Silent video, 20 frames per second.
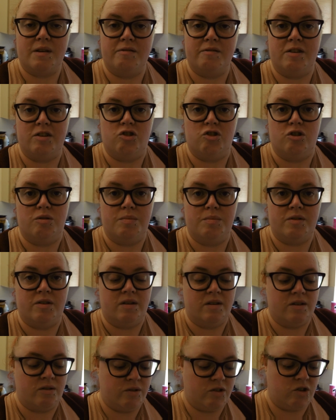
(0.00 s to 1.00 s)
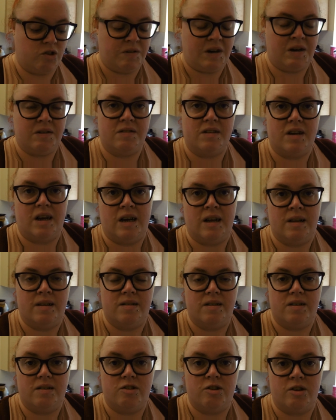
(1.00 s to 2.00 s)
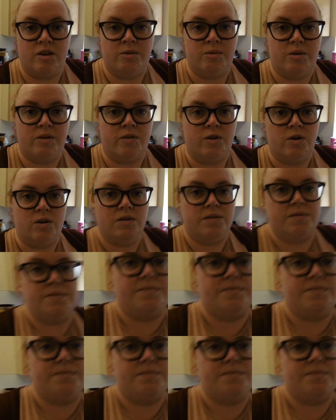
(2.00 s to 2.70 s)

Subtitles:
food shop. So I'll switch you around and show you what I've got.